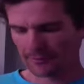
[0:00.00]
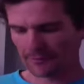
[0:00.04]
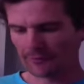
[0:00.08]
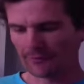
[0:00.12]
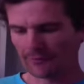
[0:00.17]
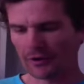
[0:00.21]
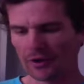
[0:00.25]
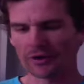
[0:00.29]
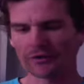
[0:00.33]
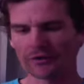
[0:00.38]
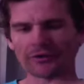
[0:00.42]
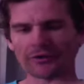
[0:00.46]

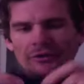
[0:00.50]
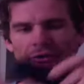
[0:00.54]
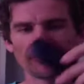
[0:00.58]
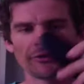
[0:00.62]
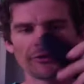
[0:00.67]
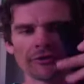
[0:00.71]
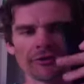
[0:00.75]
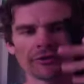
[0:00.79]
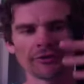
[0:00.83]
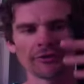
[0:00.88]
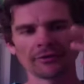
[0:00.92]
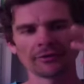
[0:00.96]

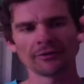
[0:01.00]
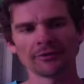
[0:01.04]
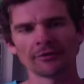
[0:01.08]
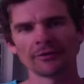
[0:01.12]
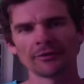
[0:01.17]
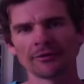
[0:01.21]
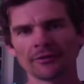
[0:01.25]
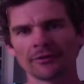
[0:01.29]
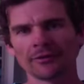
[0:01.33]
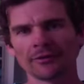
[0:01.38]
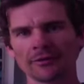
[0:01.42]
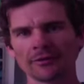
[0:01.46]
versus
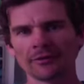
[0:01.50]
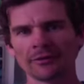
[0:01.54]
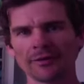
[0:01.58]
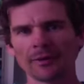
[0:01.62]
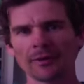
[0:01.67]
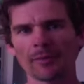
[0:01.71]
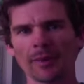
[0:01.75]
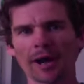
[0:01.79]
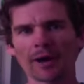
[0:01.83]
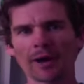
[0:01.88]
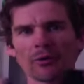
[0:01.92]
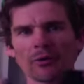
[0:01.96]
the
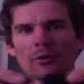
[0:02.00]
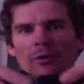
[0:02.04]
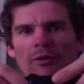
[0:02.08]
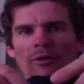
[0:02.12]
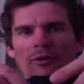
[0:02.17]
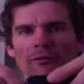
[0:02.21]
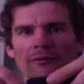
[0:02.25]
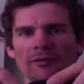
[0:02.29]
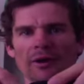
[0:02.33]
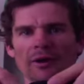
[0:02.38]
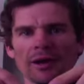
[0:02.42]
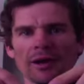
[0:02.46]
buckle at
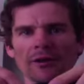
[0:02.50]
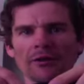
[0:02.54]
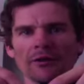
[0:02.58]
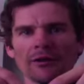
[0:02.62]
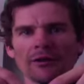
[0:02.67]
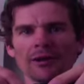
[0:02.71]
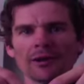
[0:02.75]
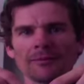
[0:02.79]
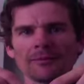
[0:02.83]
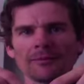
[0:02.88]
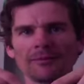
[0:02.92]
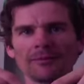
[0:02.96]
the front,
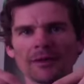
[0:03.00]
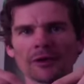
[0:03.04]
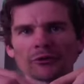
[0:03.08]
alright?